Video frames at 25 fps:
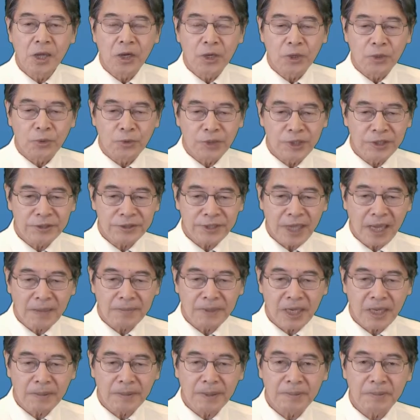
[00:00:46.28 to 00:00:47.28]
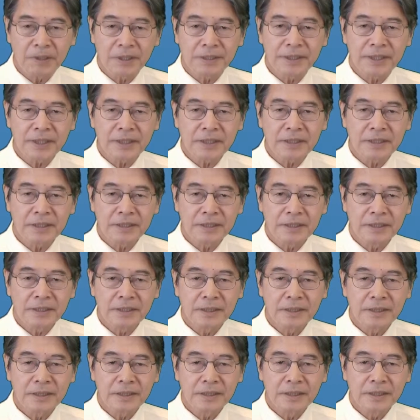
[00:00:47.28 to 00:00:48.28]
real-time capability,
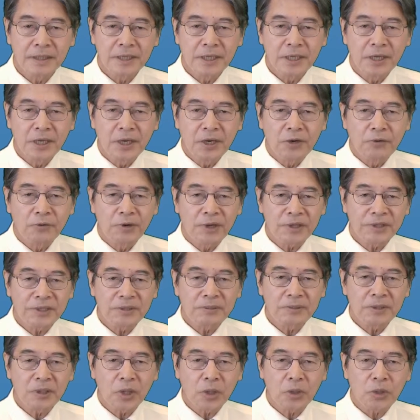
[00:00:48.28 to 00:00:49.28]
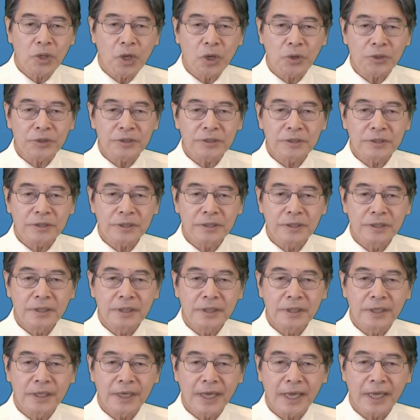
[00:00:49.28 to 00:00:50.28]
relatively low cost,
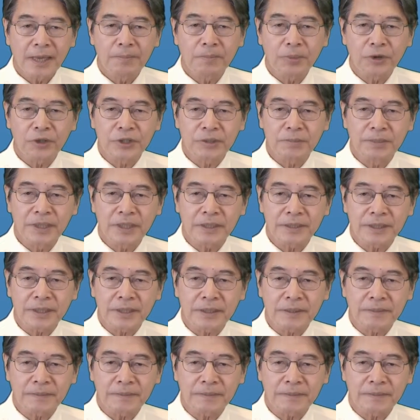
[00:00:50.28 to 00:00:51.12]
and portability.